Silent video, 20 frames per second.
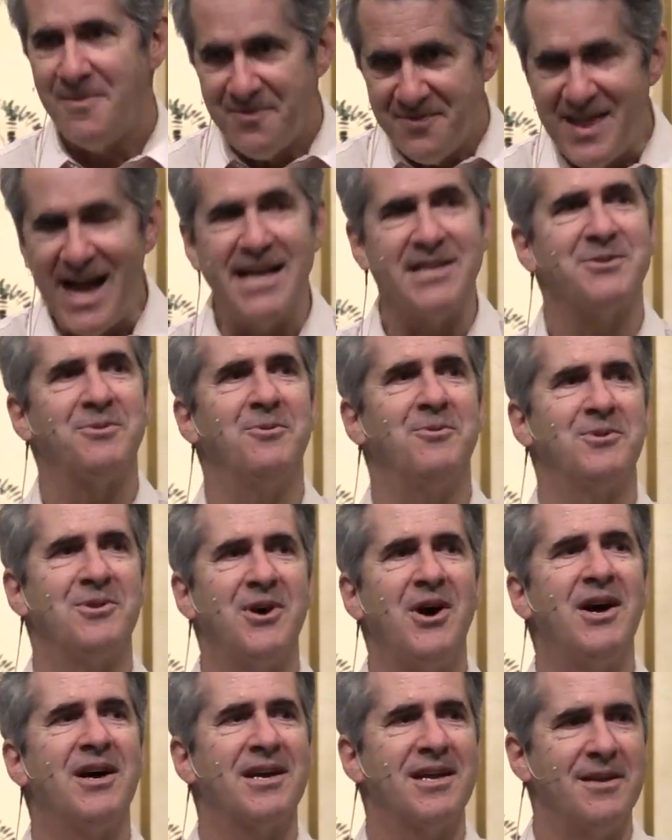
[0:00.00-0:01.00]
That's what we're
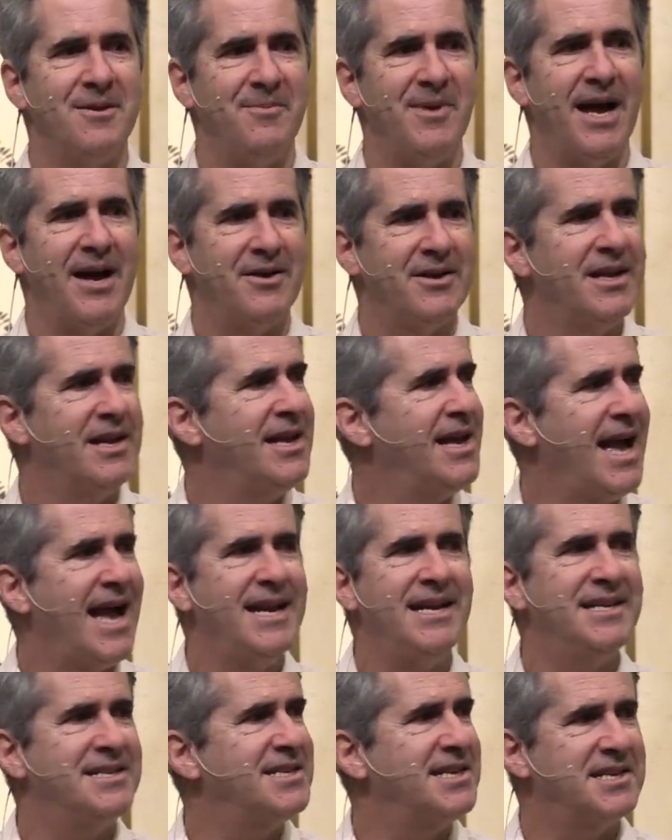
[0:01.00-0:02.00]
talking about.
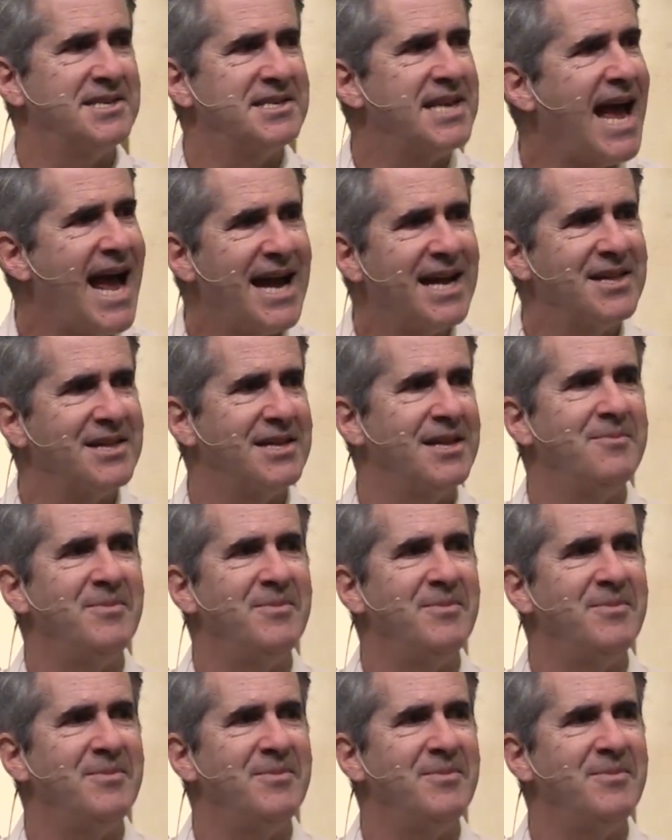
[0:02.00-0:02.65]
And it's exactly,